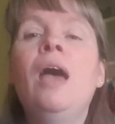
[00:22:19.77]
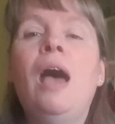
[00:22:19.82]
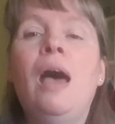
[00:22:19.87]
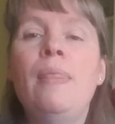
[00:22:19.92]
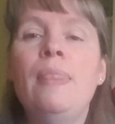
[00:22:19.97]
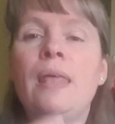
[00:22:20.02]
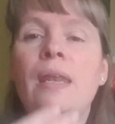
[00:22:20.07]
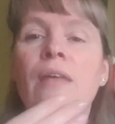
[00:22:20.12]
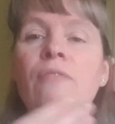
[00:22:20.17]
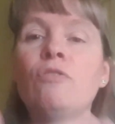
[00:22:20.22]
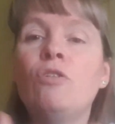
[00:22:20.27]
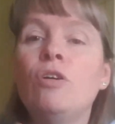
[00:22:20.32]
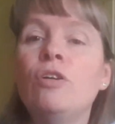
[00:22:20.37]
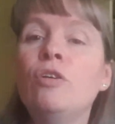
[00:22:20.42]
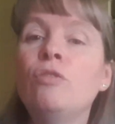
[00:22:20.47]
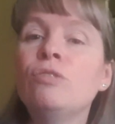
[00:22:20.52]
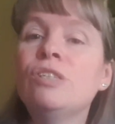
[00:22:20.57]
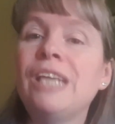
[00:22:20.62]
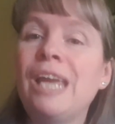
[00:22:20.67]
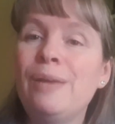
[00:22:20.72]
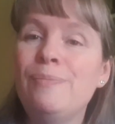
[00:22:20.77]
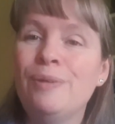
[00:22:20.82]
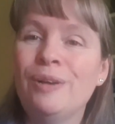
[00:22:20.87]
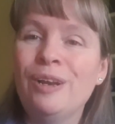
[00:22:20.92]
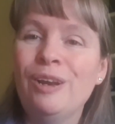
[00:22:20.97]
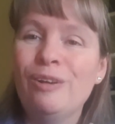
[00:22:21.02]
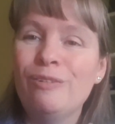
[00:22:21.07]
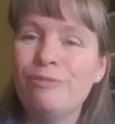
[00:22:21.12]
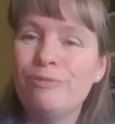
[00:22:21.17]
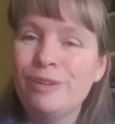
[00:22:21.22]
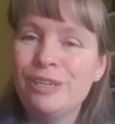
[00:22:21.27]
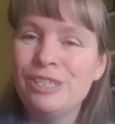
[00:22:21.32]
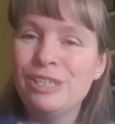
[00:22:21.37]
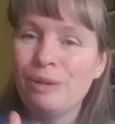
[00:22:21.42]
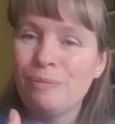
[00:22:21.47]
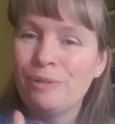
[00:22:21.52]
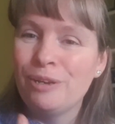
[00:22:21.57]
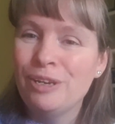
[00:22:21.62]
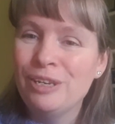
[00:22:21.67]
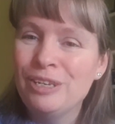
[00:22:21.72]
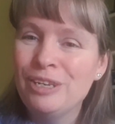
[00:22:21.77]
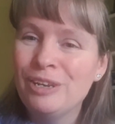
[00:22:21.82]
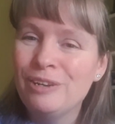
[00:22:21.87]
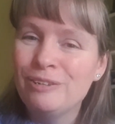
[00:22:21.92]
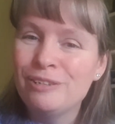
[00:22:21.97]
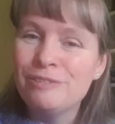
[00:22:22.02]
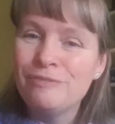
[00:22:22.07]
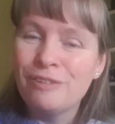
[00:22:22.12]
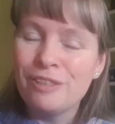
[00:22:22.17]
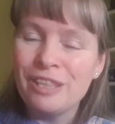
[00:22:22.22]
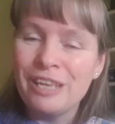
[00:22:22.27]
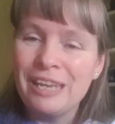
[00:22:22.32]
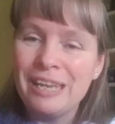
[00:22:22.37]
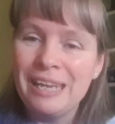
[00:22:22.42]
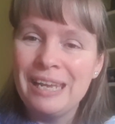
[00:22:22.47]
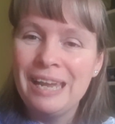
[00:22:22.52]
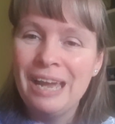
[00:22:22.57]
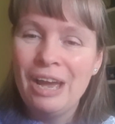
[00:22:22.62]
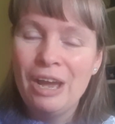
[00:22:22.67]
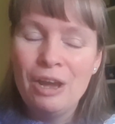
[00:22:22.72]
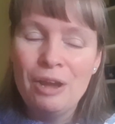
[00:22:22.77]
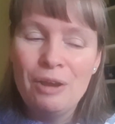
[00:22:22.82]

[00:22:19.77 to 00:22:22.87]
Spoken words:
And then I've got an old tablecloth, which I'm going to use for the